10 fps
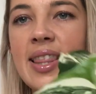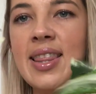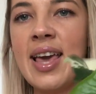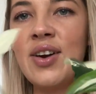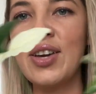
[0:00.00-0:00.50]

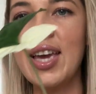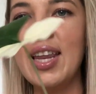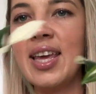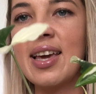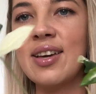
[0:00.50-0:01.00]
they are
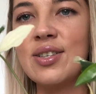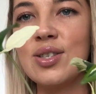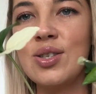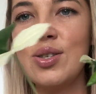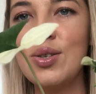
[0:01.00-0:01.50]
getting
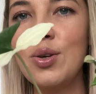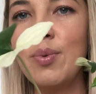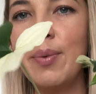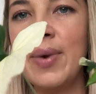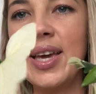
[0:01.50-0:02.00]
super
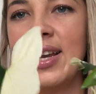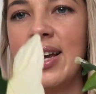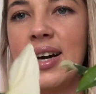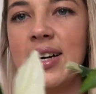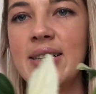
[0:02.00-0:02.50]
big
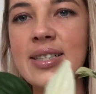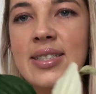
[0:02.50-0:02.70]
now.